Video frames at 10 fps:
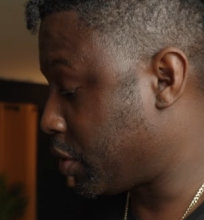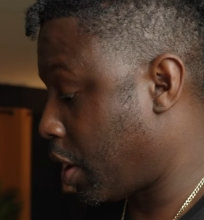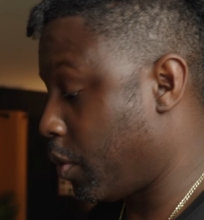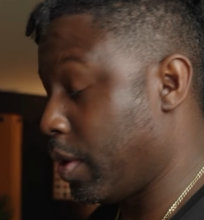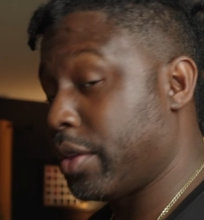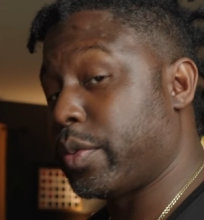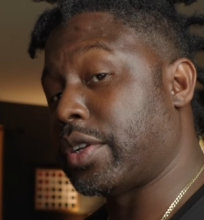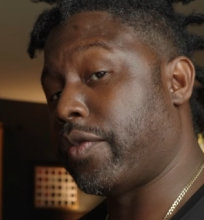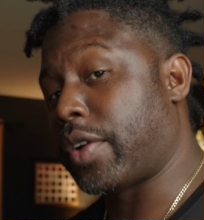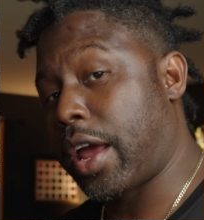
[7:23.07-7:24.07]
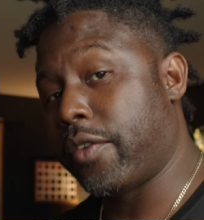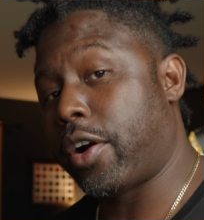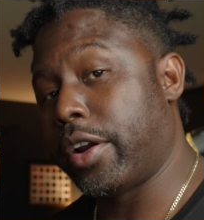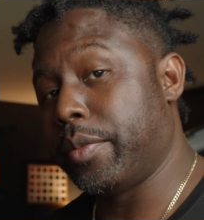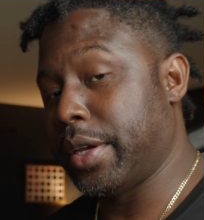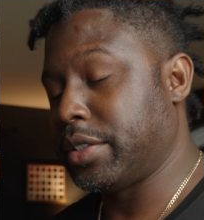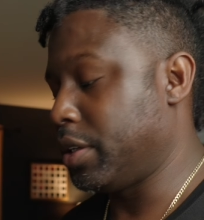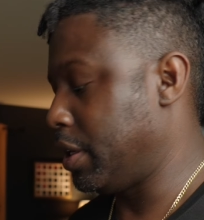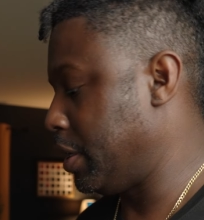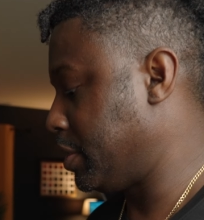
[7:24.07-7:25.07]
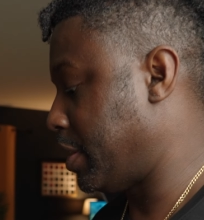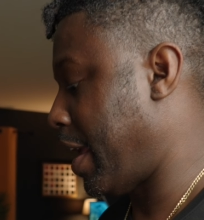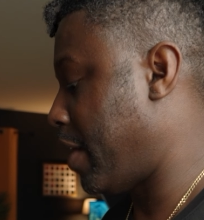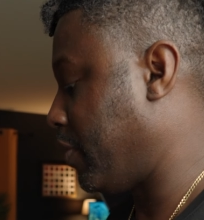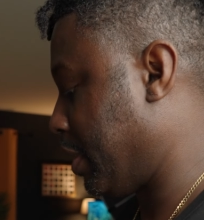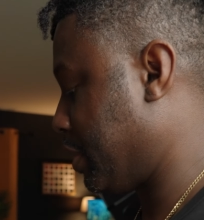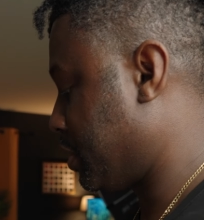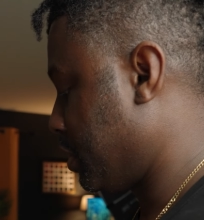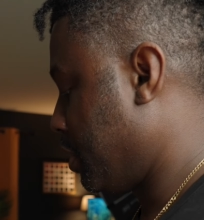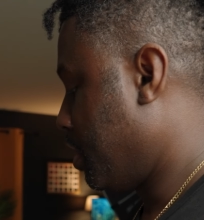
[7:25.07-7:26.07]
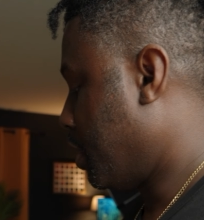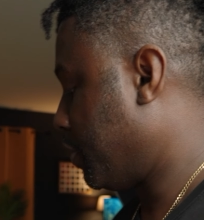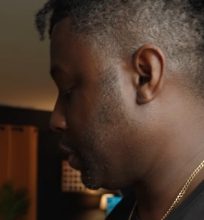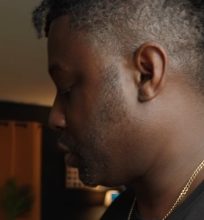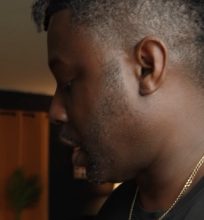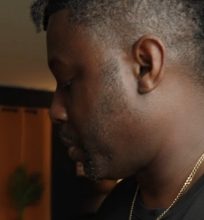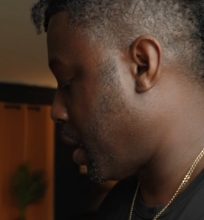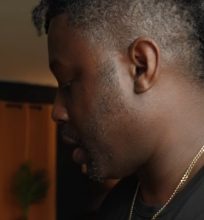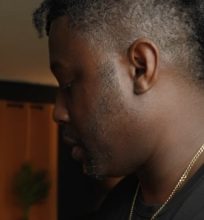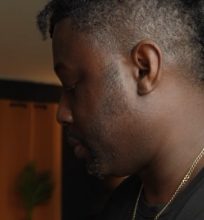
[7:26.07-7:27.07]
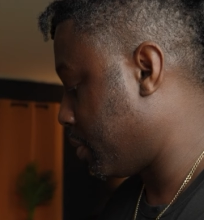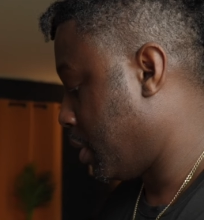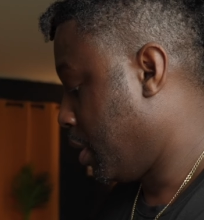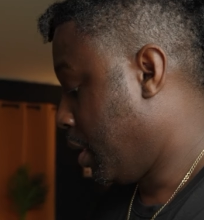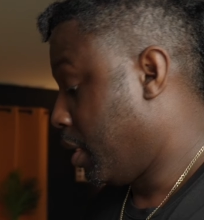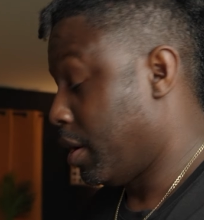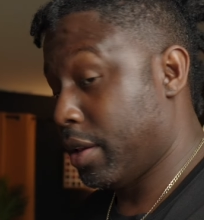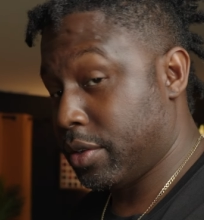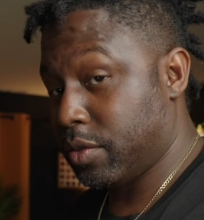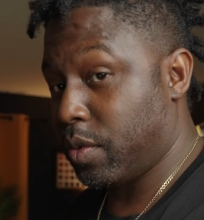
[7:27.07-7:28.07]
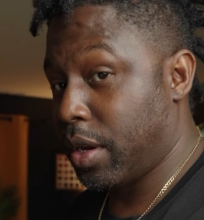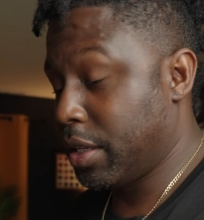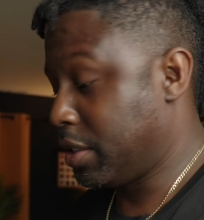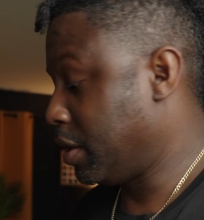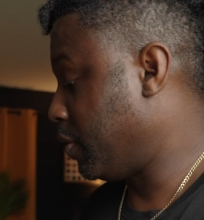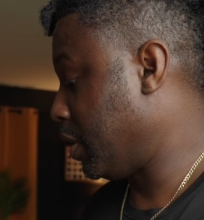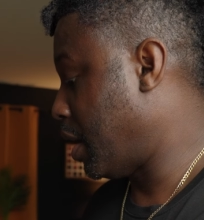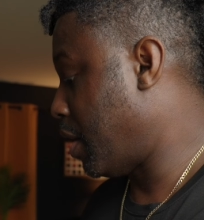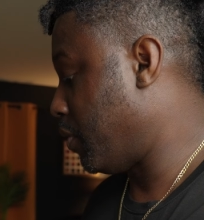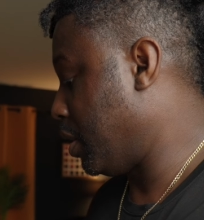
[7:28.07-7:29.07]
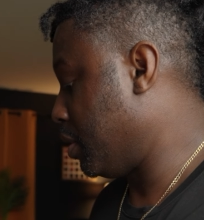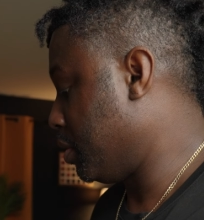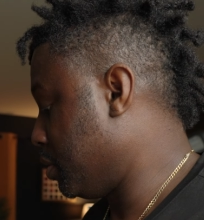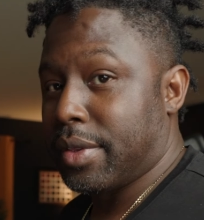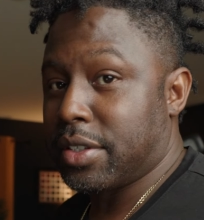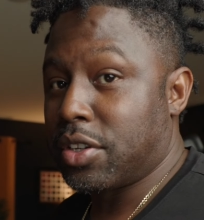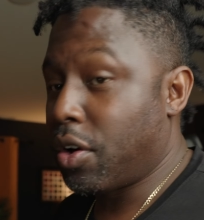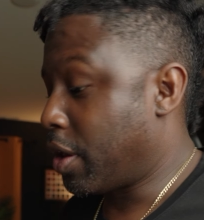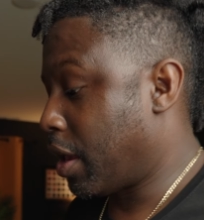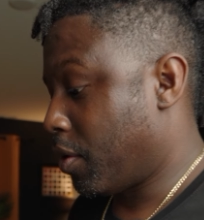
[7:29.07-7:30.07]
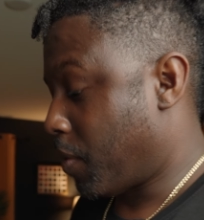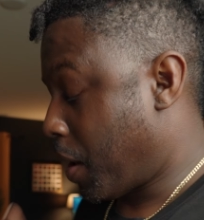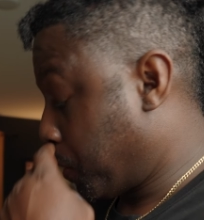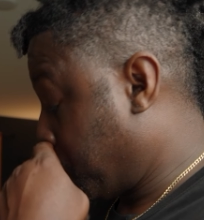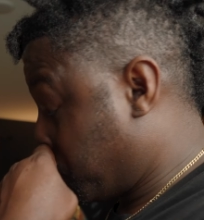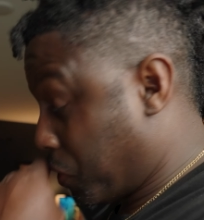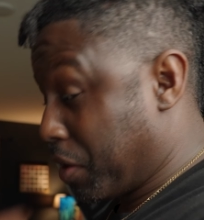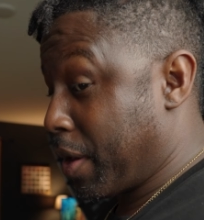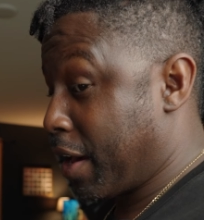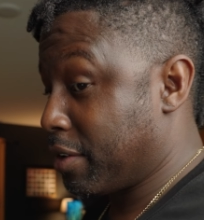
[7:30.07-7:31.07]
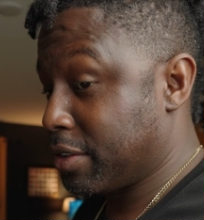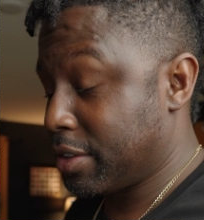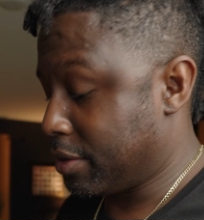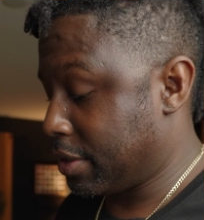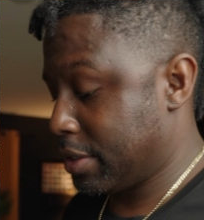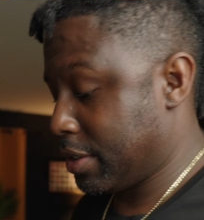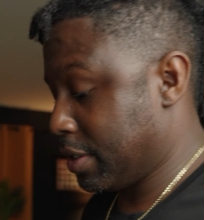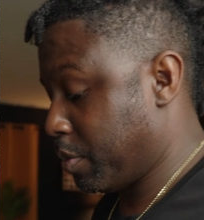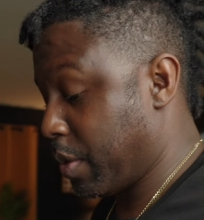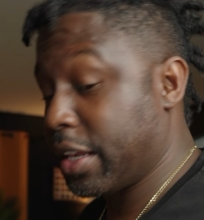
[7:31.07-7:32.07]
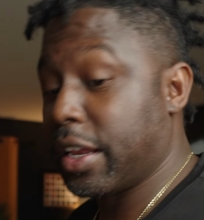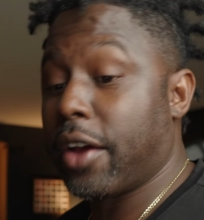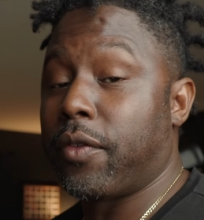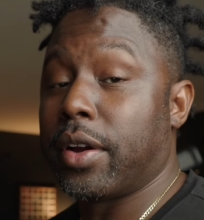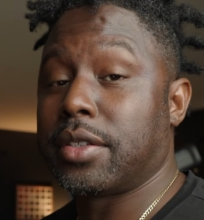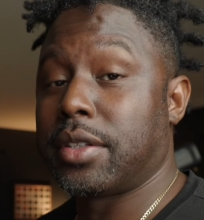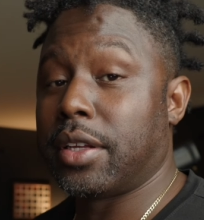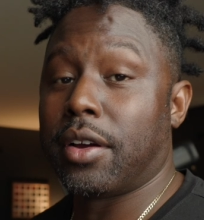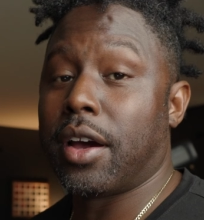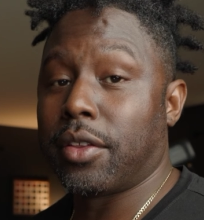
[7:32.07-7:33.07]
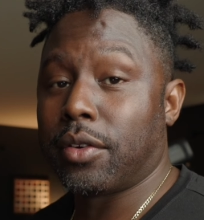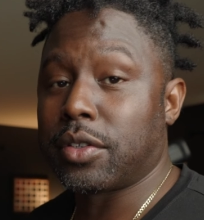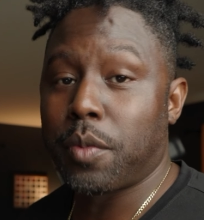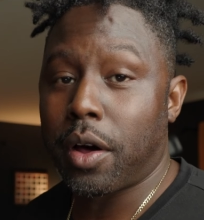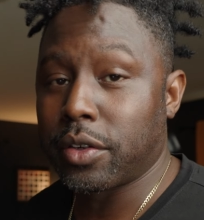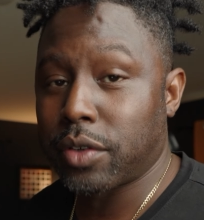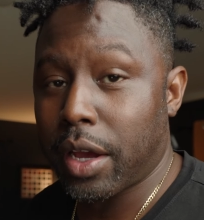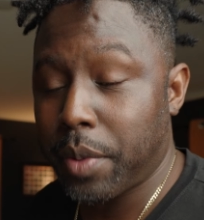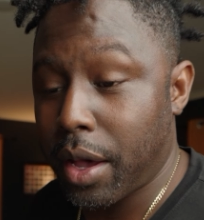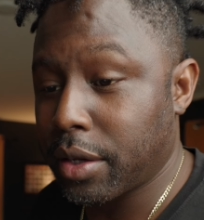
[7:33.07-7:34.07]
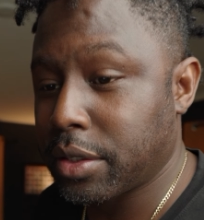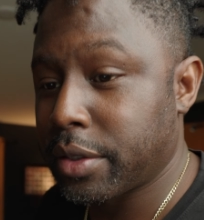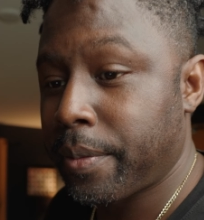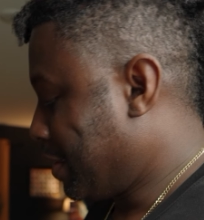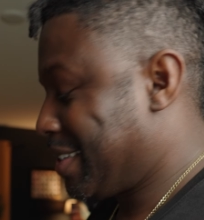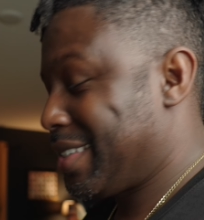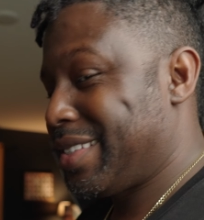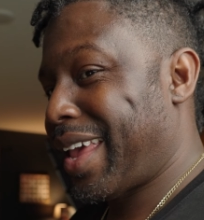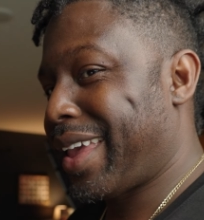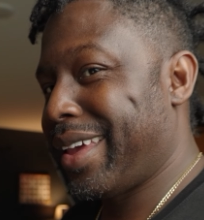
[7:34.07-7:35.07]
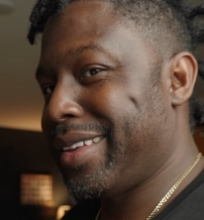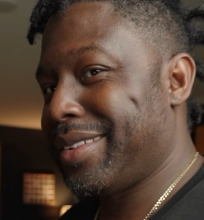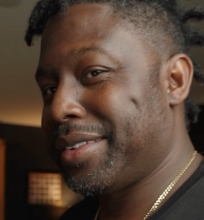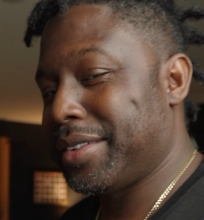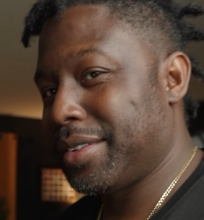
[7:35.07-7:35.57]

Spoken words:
start with, which I've kind of already mentioned, is the heaviness of this tripod. It is relatively heavy. There's no getting around it. 20 pounds, it's a big difference than your other smaller tripods. The second